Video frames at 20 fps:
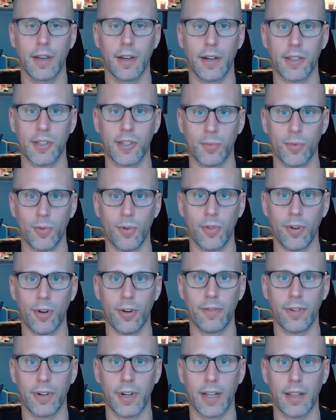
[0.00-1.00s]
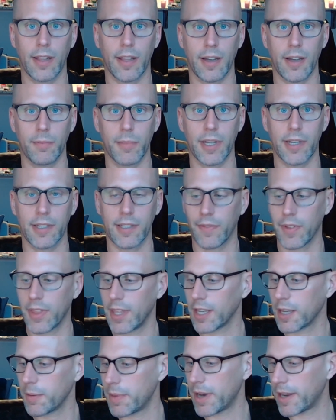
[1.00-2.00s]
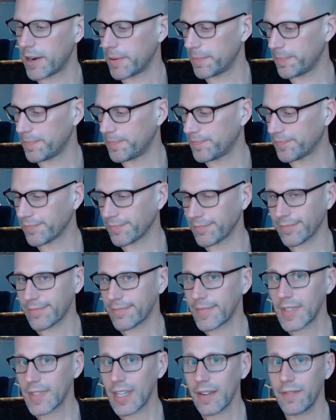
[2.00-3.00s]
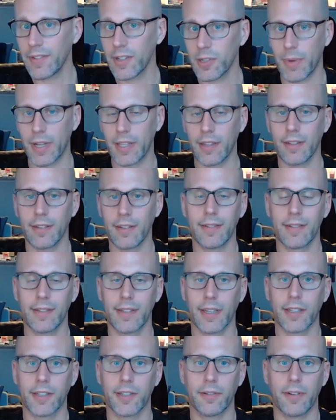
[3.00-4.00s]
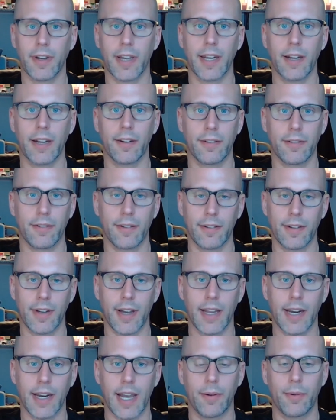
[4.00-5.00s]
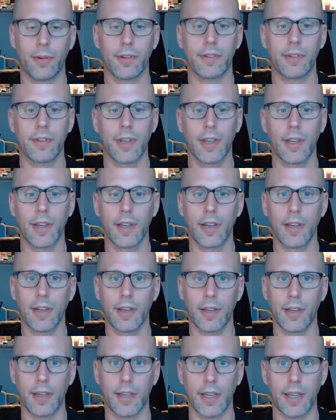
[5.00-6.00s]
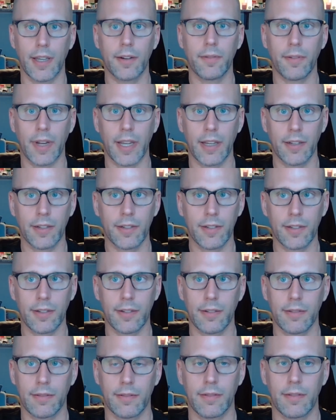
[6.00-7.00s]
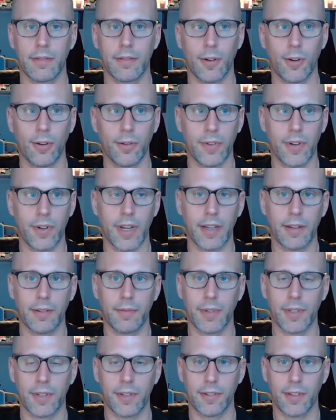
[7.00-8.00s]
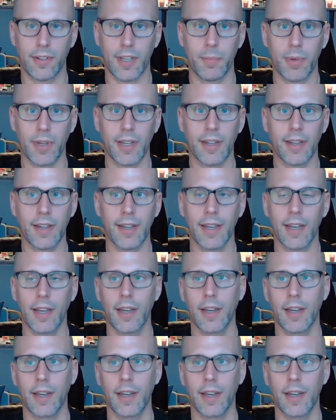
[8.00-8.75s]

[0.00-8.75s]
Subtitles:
a smooth overnight line. Because if you think about it, you're spending 6 or 8 or 9 hours in range overnight when you're sleeping.